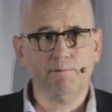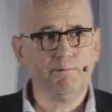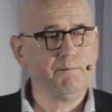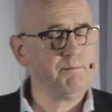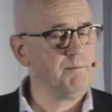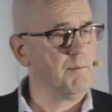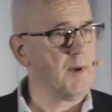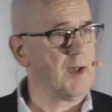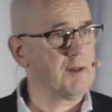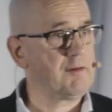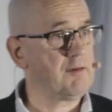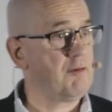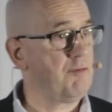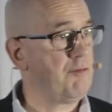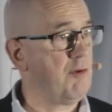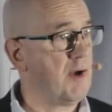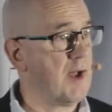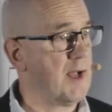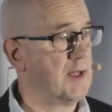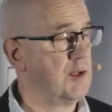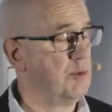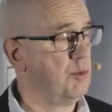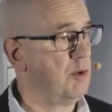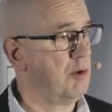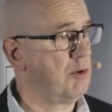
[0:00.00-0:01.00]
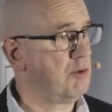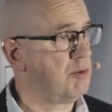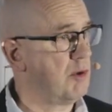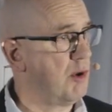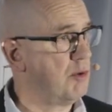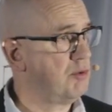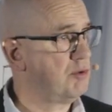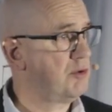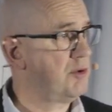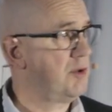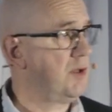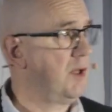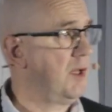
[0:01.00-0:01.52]
massive annual
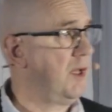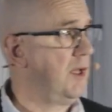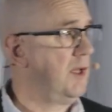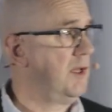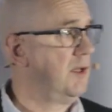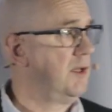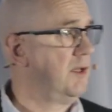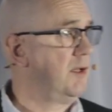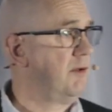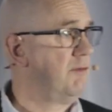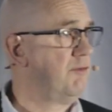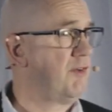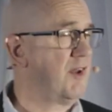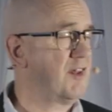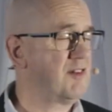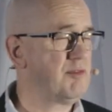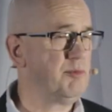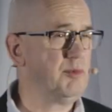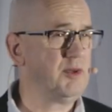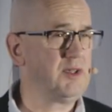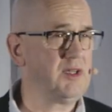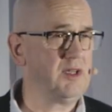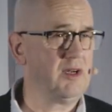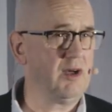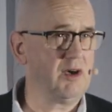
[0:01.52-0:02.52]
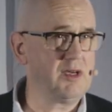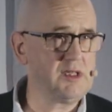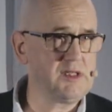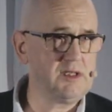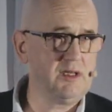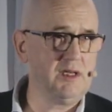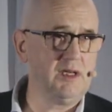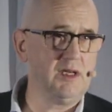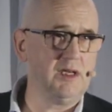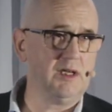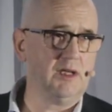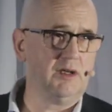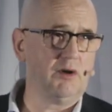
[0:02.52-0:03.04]
growth in investment
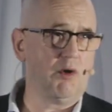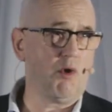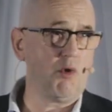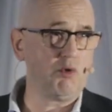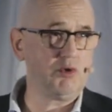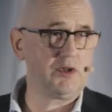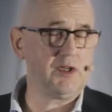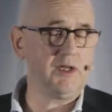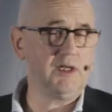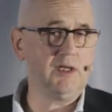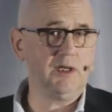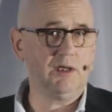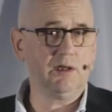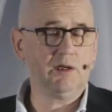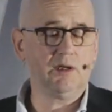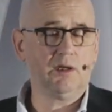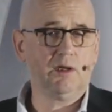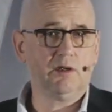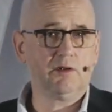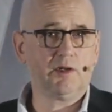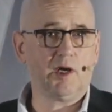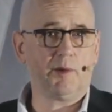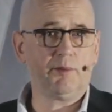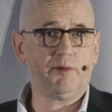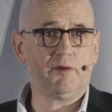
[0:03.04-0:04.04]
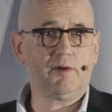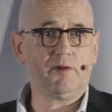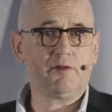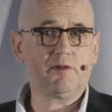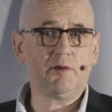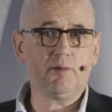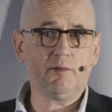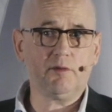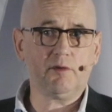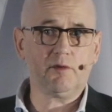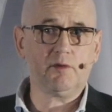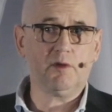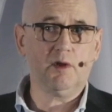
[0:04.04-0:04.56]
in OT type
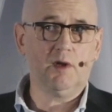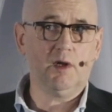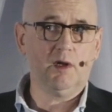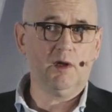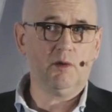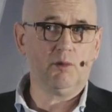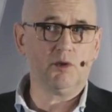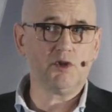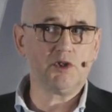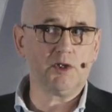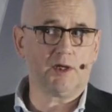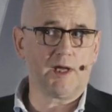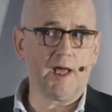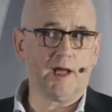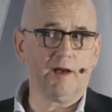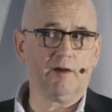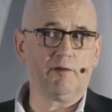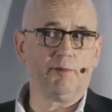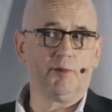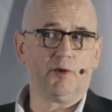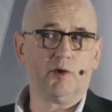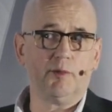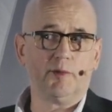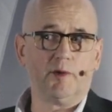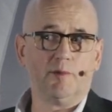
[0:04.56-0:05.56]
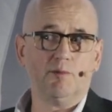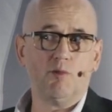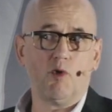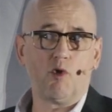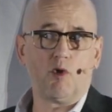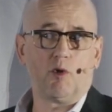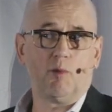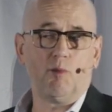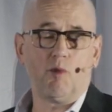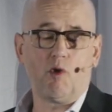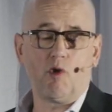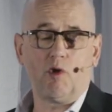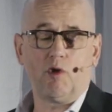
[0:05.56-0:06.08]
systems, which again is becoming more
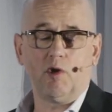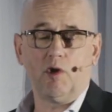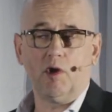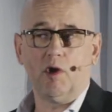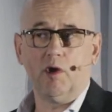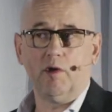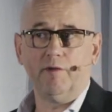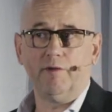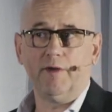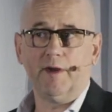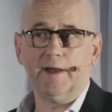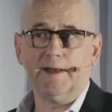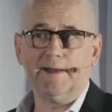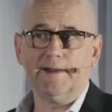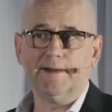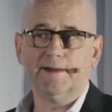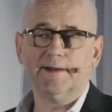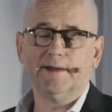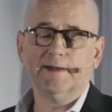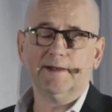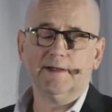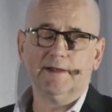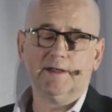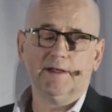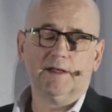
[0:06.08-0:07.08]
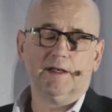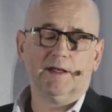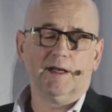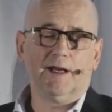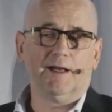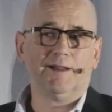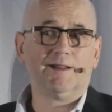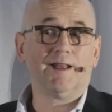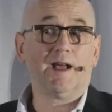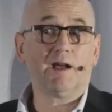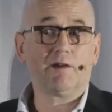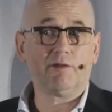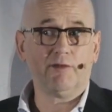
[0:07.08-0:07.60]
and more of a
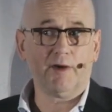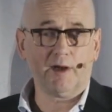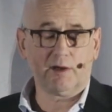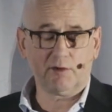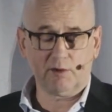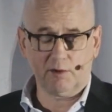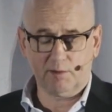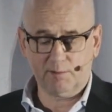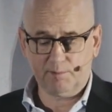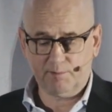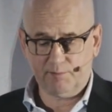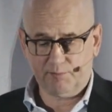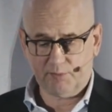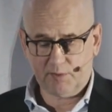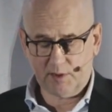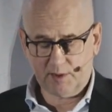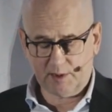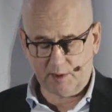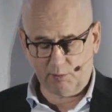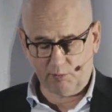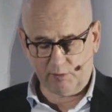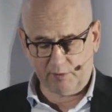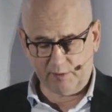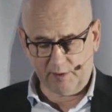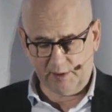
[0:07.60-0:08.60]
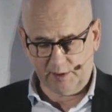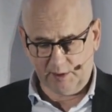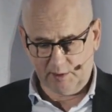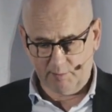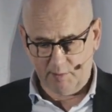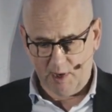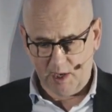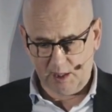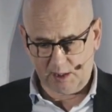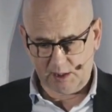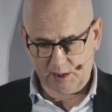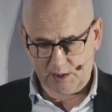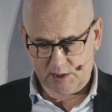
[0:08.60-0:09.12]
attack vector that we're seeing in the
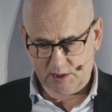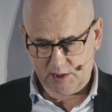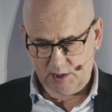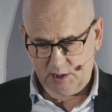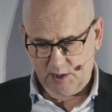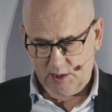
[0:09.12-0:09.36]
market.